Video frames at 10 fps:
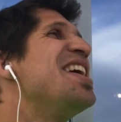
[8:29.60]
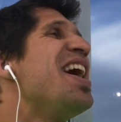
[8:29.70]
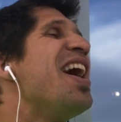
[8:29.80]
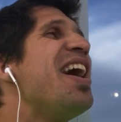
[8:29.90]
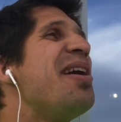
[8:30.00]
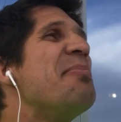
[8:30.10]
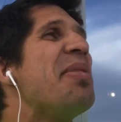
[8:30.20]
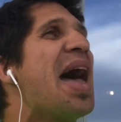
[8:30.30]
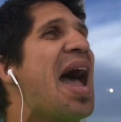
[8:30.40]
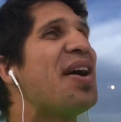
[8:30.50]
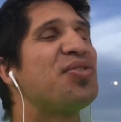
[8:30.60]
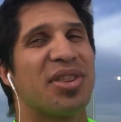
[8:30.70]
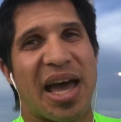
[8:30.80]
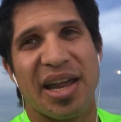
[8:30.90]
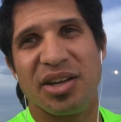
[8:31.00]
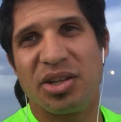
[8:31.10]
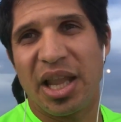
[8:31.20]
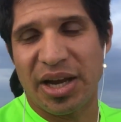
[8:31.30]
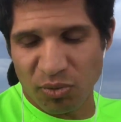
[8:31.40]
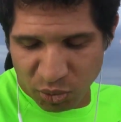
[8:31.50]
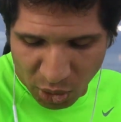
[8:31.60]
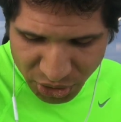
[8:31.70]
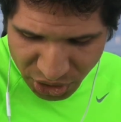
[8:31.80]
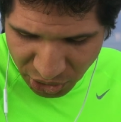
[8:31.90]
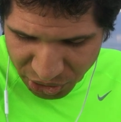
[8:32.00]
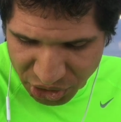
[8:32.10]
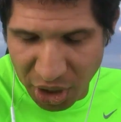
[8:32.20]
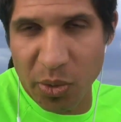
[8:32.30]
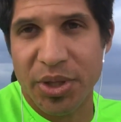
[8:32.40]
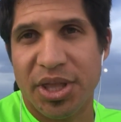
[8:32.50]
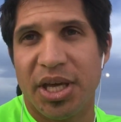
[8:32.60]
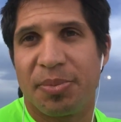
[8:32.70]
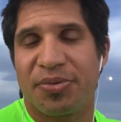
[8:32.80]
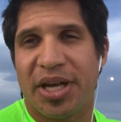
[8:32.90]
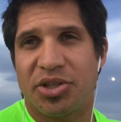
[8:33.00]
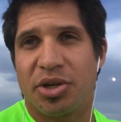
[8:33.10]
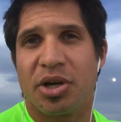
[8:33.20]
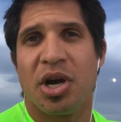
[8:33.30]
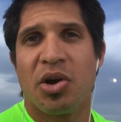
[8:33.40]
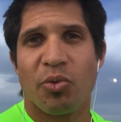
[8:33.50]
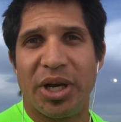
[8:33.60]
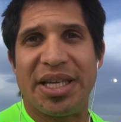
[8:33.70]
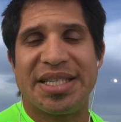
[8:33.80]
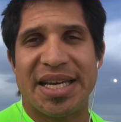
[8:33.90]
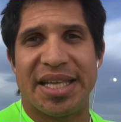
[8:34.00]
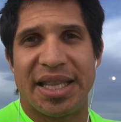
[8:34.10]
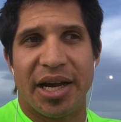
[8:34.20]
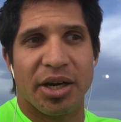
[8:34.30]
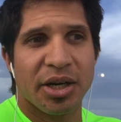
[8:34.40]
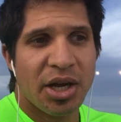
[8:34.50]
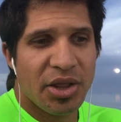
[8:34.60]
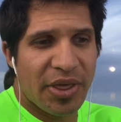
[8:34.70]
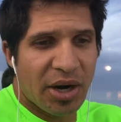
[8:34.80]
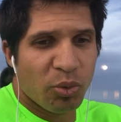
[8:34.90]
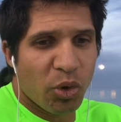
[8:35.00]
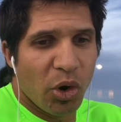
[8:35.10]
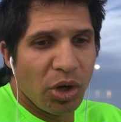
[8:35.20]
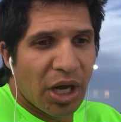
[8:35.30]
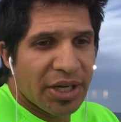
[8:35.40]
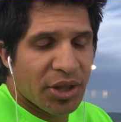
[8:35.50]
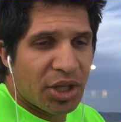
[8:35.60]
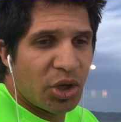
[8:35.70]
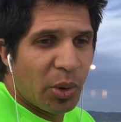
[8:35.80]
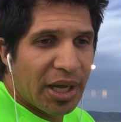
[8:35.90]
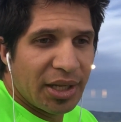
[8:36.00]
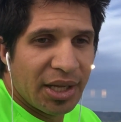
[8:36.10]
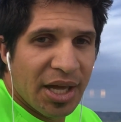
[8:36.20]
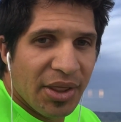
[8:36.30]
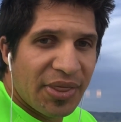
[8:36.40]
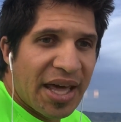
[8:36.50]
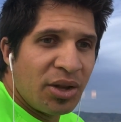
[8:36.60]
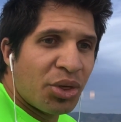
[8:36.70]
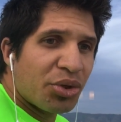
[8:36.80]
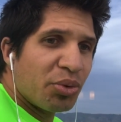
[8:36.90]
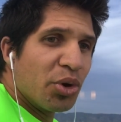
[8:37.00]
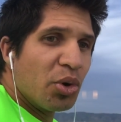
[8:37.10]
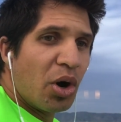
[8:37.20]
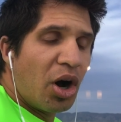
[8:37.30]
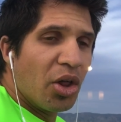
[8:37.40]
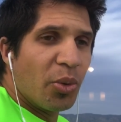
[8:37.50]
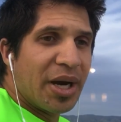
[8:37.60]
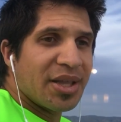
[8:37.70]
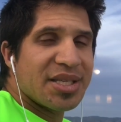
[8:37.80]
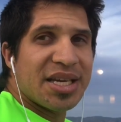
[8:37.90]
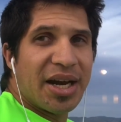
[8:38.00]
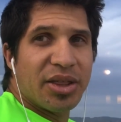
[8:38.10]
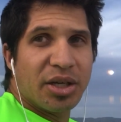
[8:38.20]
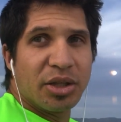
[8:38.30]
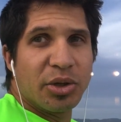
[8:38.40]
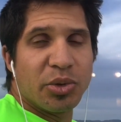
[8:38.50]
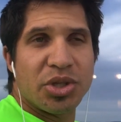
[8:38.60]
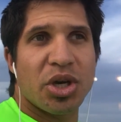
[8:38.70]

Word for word: After that, like, roll... So you'll start with the hip flexor. Really dig in there. Then roll onto the QL. Then through all the way to the side of the glute.